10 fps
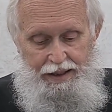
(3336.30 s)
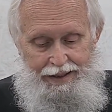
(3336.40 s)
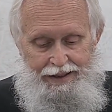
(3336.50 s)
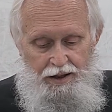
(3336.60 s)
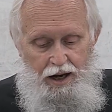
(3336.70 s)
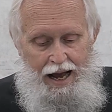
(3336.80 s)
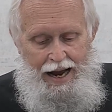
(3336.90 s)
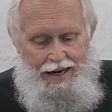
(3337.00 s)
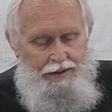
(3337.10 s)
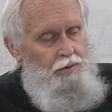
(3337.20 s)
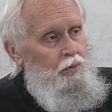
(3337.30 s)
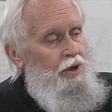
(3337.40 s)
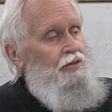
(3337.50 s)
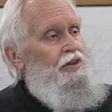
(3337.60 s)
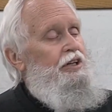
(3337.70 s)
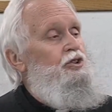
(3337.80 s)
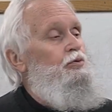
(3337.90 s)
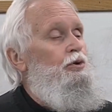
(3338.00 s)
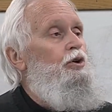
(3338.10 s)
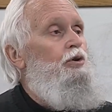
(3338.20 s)
In line with this
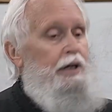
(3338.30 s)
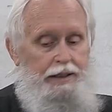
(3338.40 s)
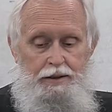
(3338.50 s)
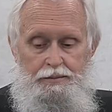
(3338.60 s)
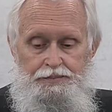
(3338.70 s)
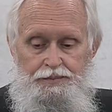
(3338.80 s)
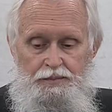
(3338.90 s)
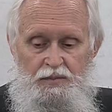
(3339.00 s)
ruling,